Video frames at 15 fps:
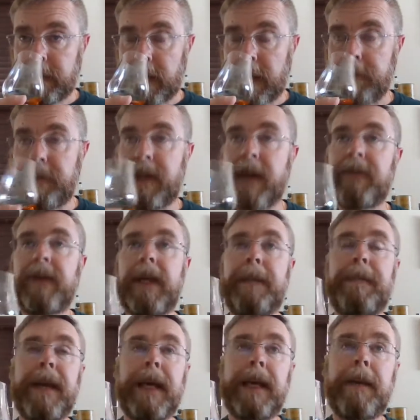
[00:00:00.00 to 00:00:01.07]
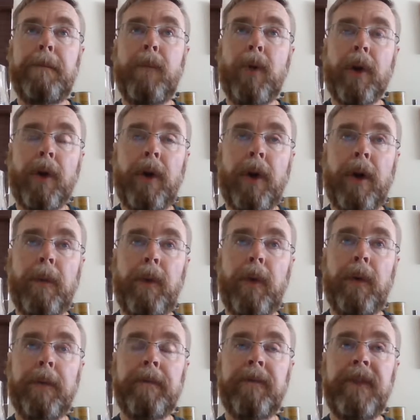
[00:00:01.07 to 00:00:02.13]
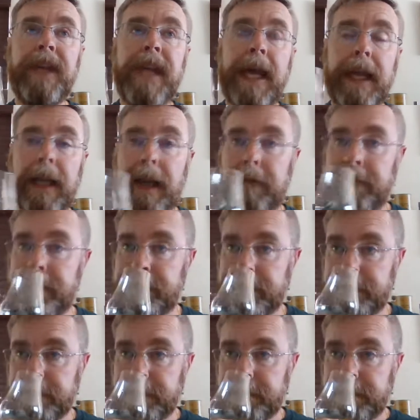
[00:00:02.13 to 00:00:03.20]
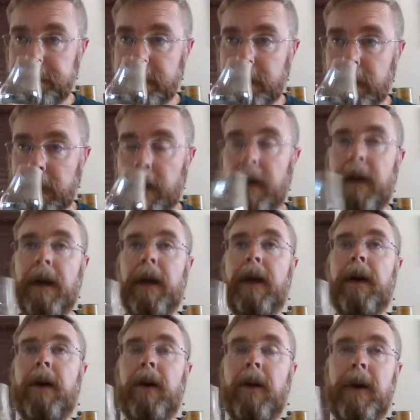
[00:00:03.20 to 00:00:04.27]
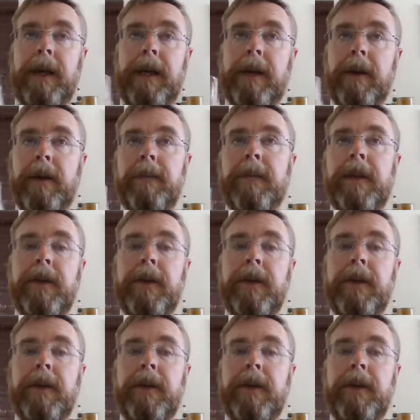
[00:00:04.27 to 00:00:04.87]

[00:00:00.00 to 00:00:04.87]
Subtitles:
I'm definitely picking up more caramel and vanilla on here.